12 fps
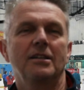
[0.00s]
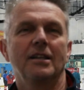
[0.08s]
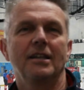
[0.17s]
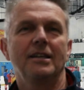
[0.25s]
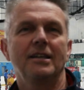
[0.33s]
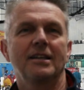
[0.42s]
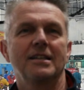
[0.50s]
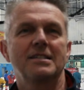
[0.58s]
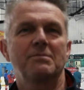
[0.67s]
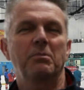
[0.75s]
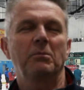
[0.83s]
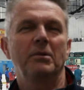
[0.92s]
in the league
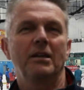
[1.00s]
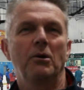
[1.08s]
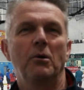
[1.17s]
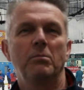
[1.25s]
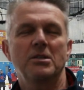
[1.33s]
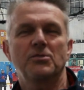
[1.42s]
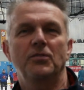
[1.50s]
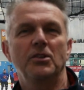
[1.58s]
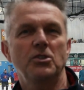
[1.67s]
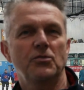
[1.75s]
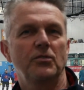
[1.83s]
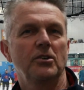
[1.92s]
is probably our best
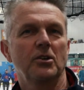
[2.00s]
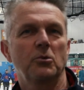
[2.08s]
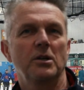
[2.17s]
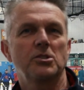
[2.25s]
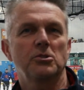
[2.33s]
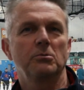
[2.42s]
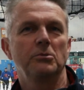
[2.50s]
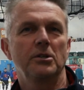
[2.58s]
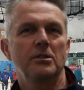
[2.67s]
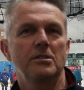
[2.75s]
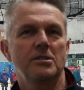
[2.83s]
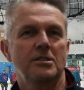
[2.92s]
finish for quite some
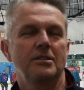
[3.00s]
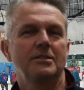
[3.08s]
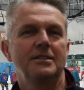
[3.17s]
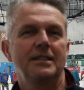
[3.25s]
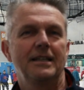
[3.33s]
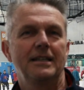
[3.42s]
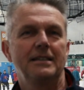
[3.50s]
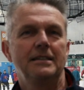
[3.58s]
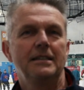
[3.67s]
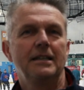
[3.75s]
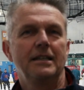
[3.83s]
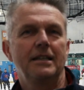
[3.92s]
years, and
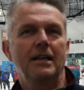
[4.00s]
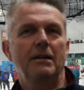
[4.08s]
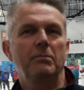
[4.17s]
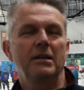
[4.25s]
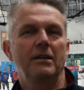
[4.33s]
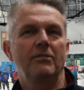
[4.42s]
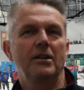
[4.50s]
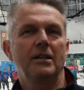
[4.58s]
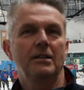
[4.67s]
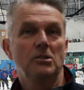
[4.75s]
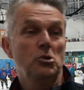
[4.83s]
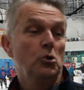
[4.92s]
yeah, being a
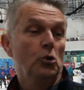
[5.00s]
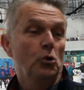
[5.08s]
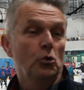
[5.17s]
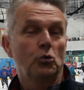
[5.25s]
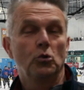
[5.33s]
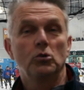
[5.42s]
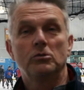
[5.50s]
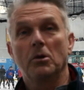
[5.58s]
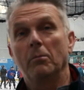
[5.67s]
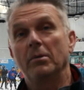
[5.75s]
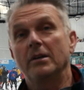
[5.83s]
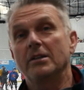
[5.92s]
very good
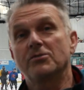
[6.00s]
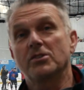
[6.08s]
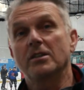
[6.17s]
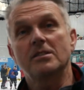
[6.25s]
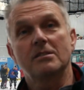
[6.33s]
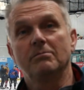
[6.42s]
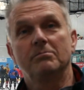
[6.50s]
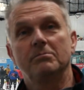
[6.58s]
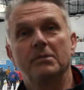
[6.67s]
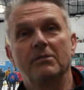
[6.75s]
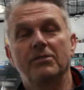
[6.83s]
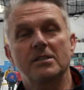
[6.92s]
competitive season,
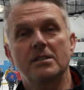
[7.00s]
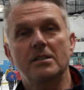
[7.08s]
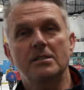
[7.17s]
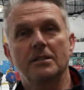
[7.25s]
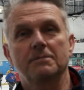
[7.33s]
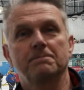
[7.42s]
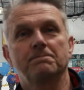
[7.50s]
been fantastic.